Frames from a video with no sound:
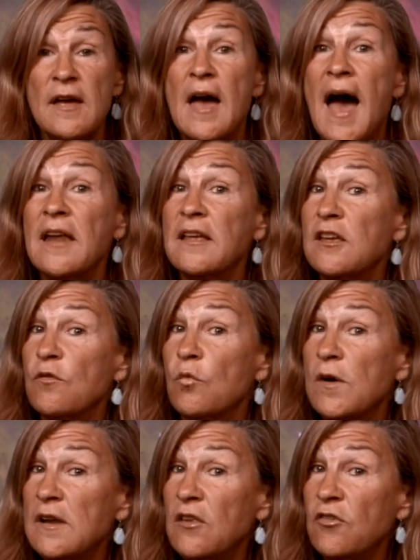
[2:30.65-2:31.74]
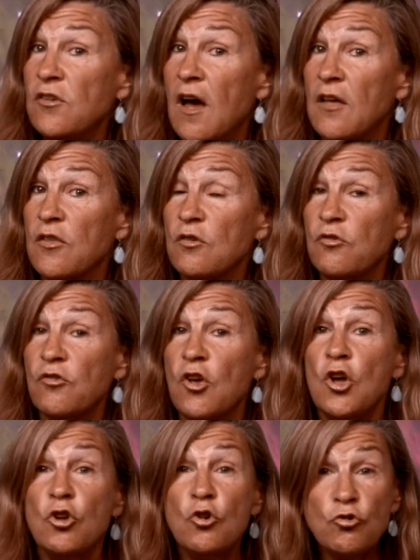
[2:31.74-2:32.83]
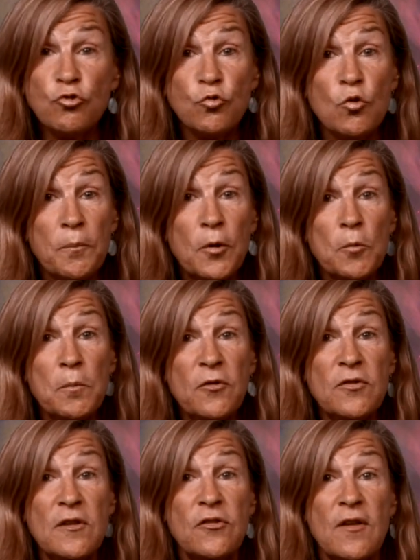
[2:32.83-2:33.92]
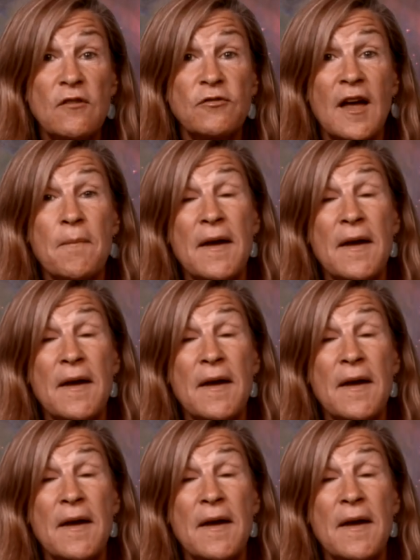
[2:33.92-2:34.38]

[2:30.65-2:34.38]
how to give readings to others, your true purpose in this lifetime,